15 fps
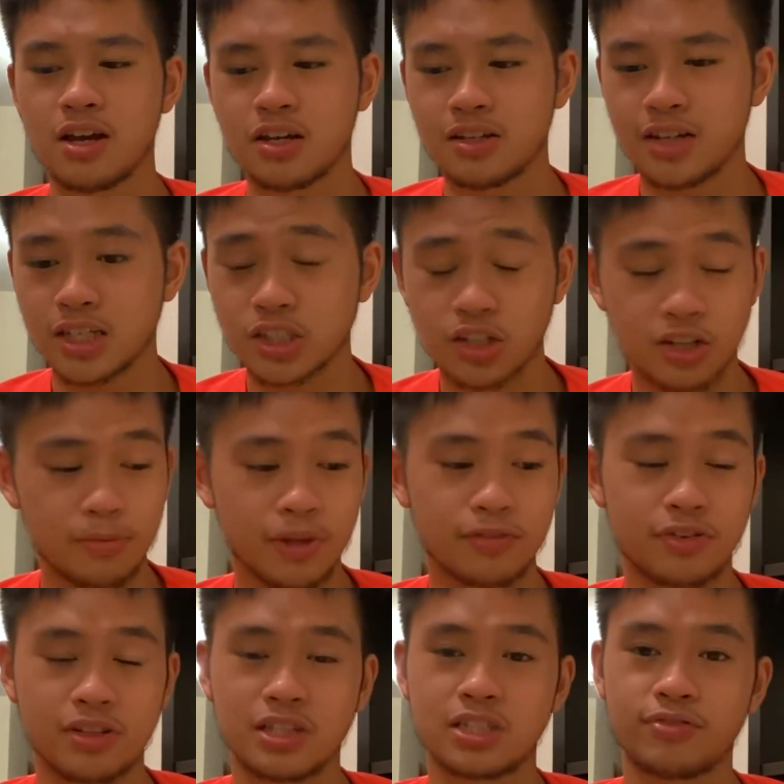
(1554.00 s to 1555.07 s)
That's gonna be it
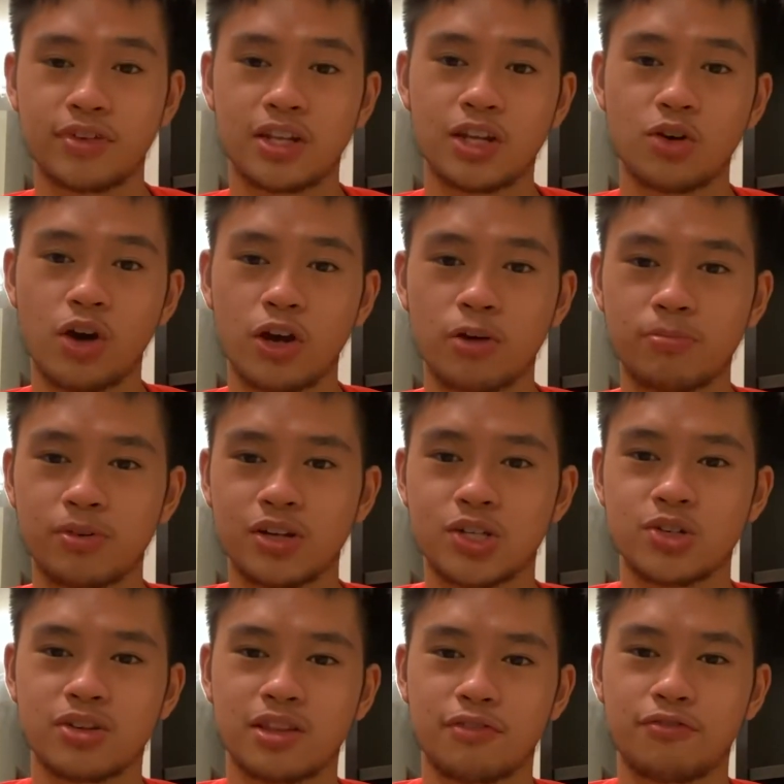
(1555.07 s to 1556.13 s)
for this video. I hope you
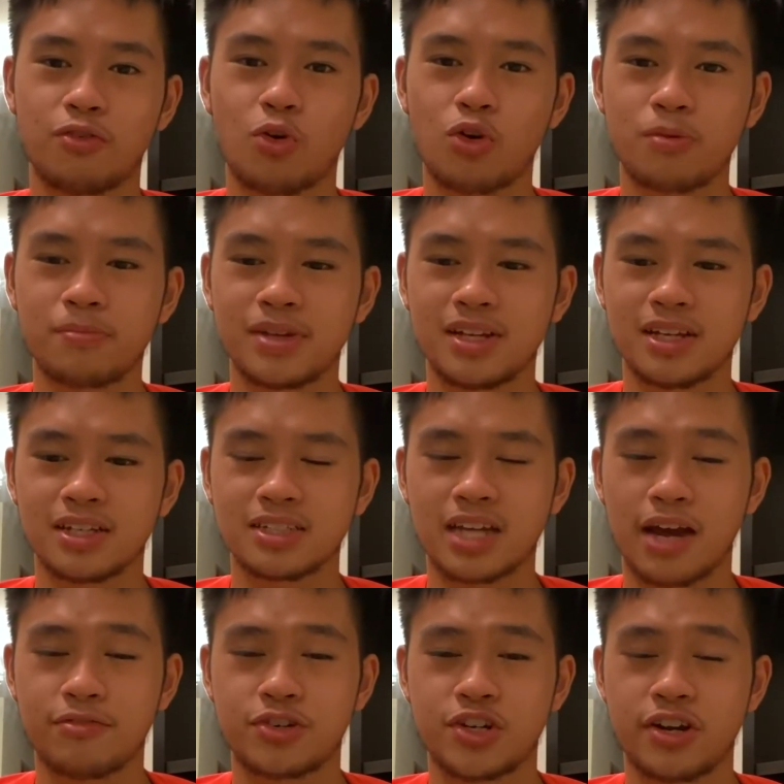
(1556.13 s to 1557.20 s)
enjoyed the 4 meals
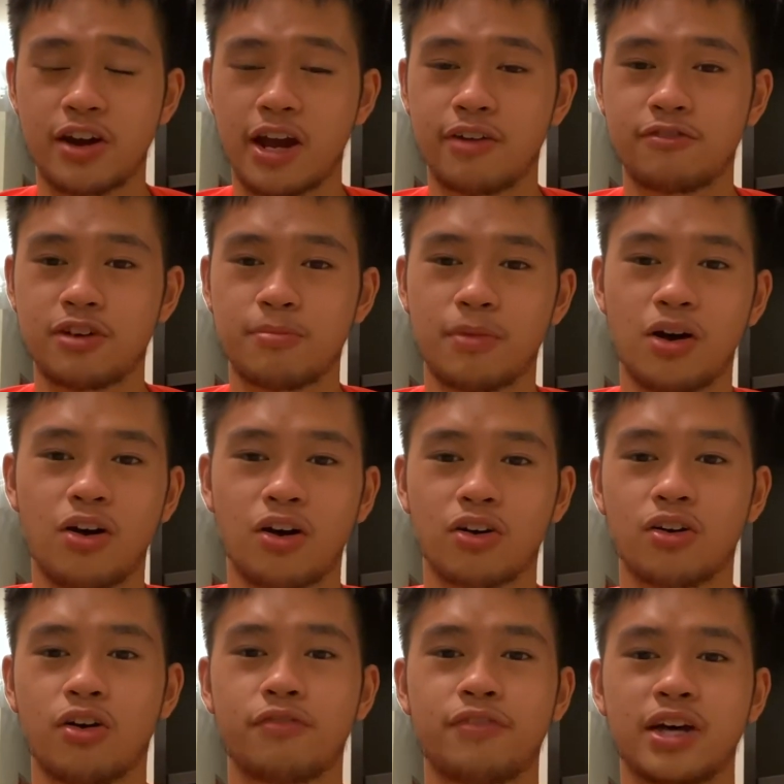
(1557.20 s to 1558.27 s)
I've tried from a Hong
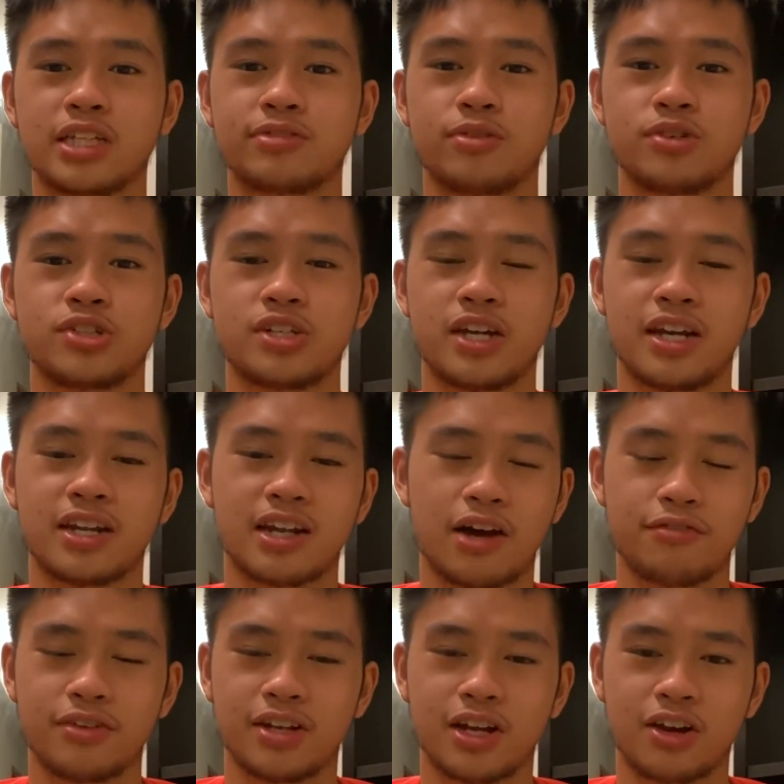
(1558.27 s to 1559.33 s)
Kong fast food chain,
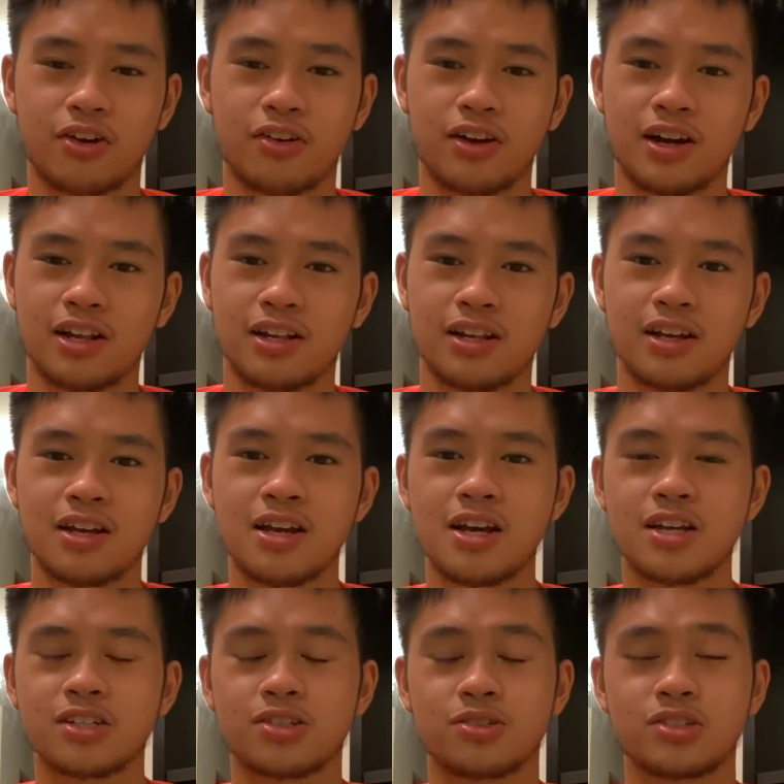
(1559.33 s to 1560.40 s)
Cafe de Coral.
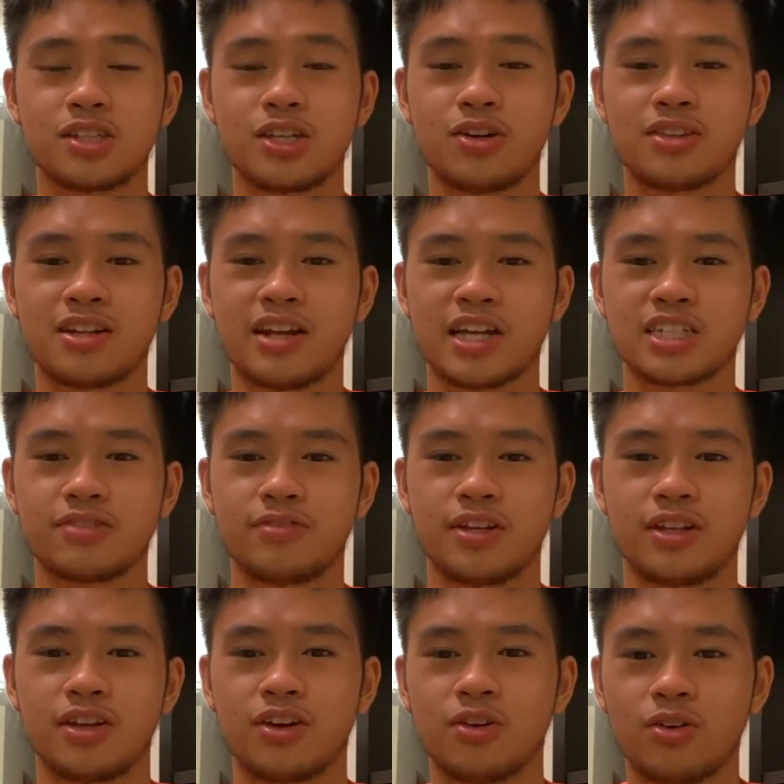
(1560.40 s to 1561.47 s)
So see you in the next
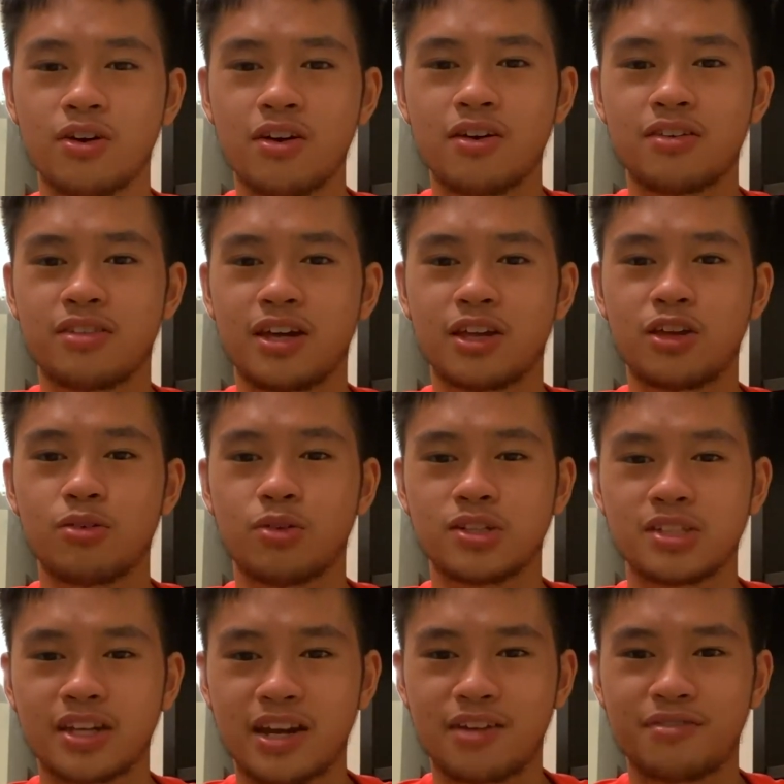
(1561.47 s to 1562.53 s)
video. Thank you
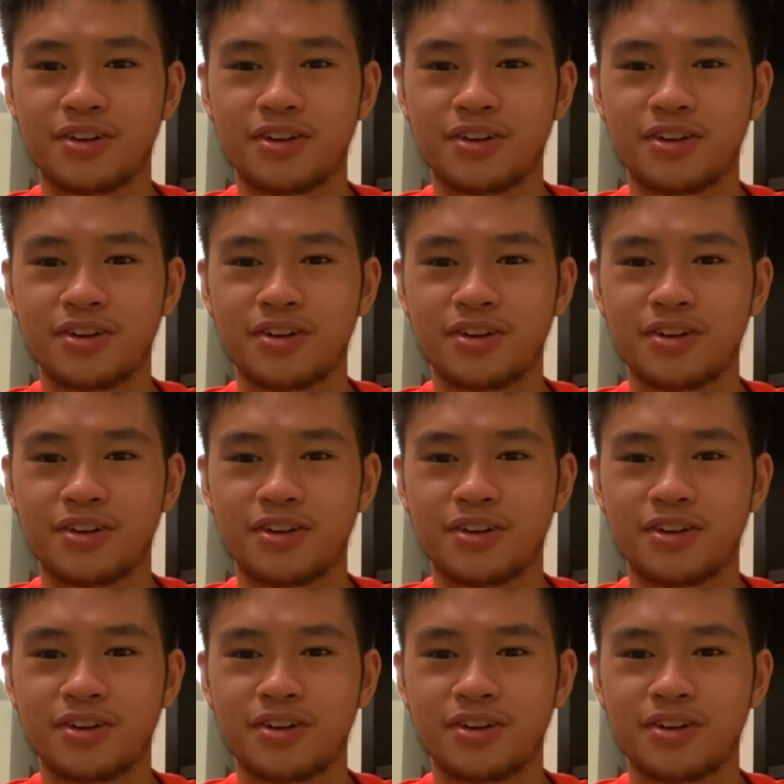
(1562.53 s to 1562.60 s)
once again for